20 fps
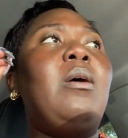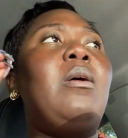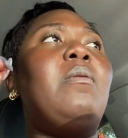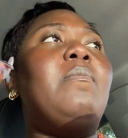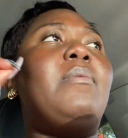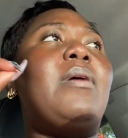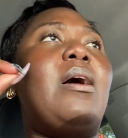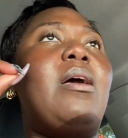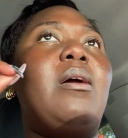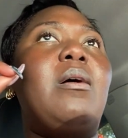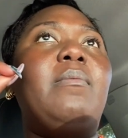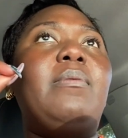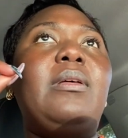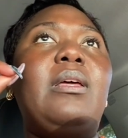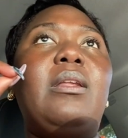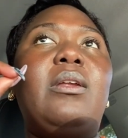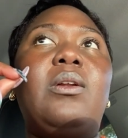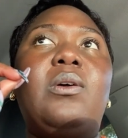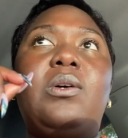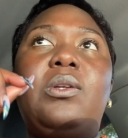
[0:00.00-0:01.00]
but I am
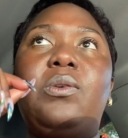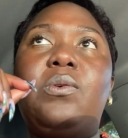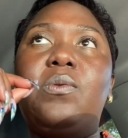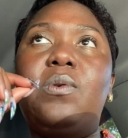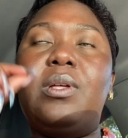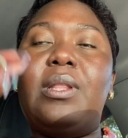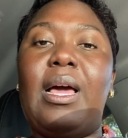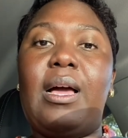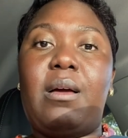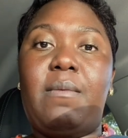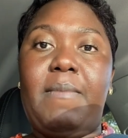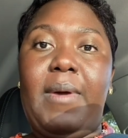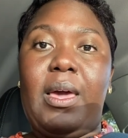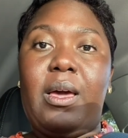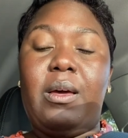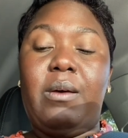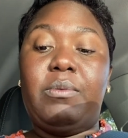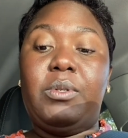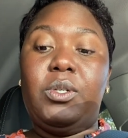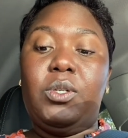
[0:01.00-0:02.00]
planning on doing like a
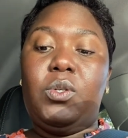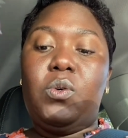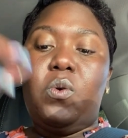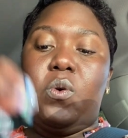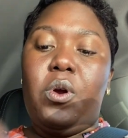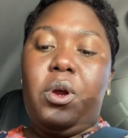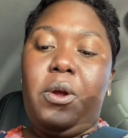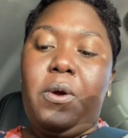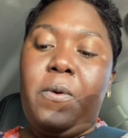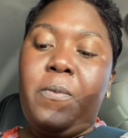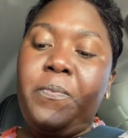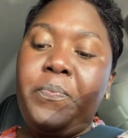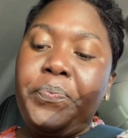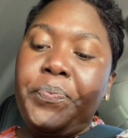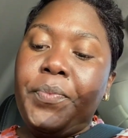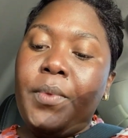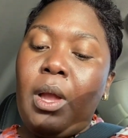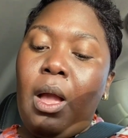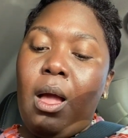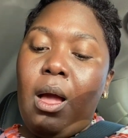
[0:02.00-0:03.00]
makeup tutorial.
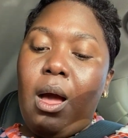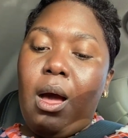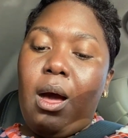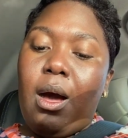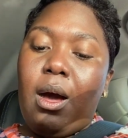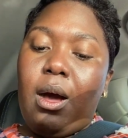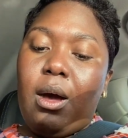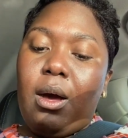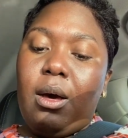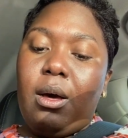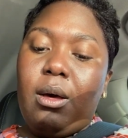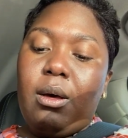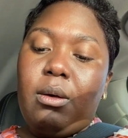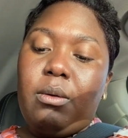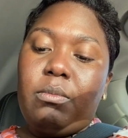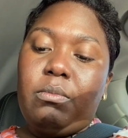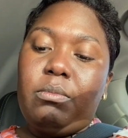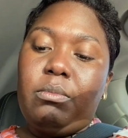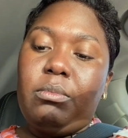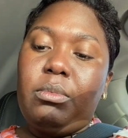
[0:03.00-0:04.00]
Um,